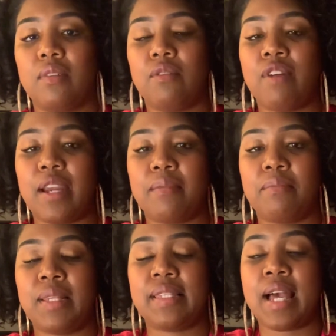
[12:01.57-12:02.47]
right
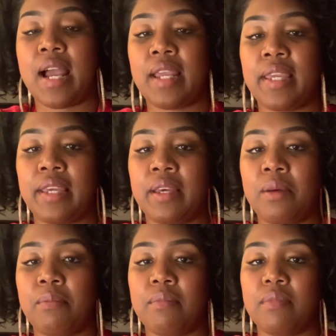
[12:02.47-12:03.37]
beside
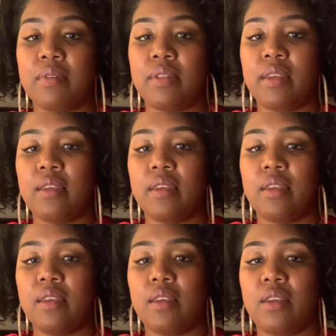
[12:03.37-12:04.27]
him.
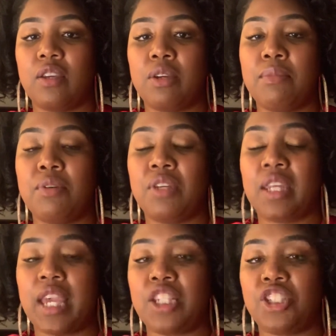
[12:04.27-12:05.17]

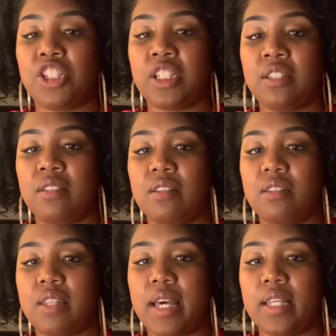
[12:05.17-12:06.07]
Communication,
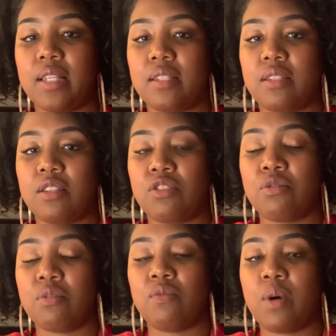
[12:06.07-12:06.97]
that is the
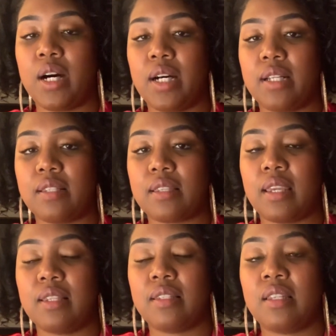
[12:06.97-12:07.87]
2 of Wands, and
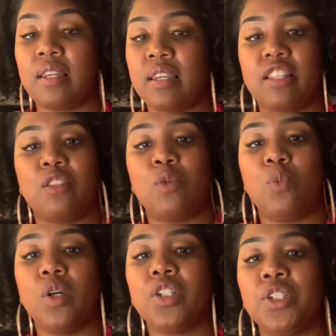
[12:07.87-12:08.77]
he's looking at the
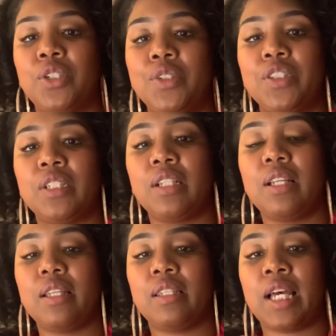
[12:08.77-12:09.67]
world
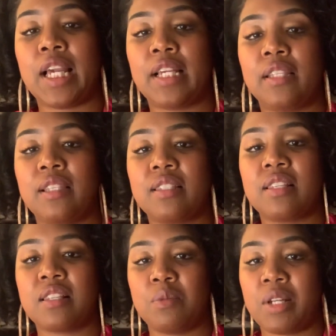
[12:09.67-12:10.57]
like, this
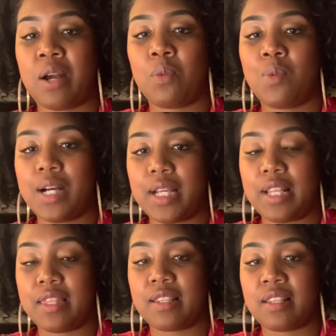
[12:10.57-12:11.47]
is what I want
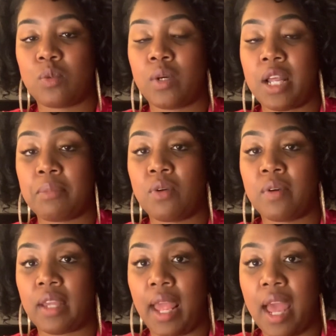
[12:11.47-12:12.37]
and this is what I'm
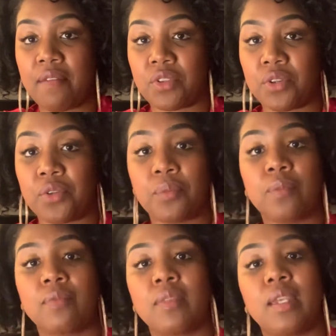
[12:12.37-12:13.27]
going after.
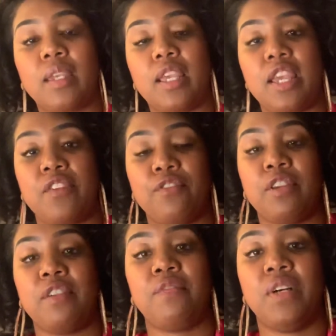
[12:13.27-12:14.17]
In
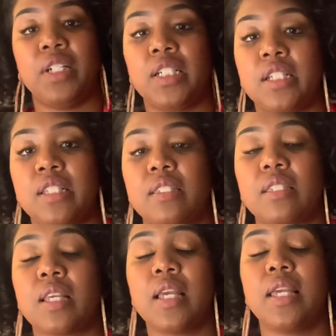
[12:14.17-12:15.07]

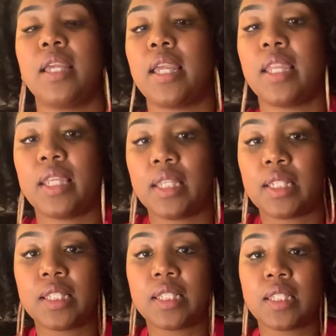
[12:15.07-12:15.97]
reverse, it
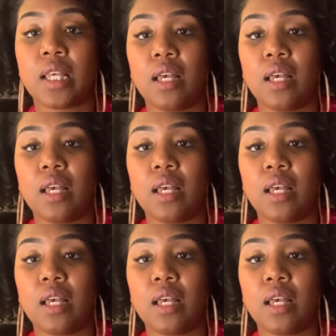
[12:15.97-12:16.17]
is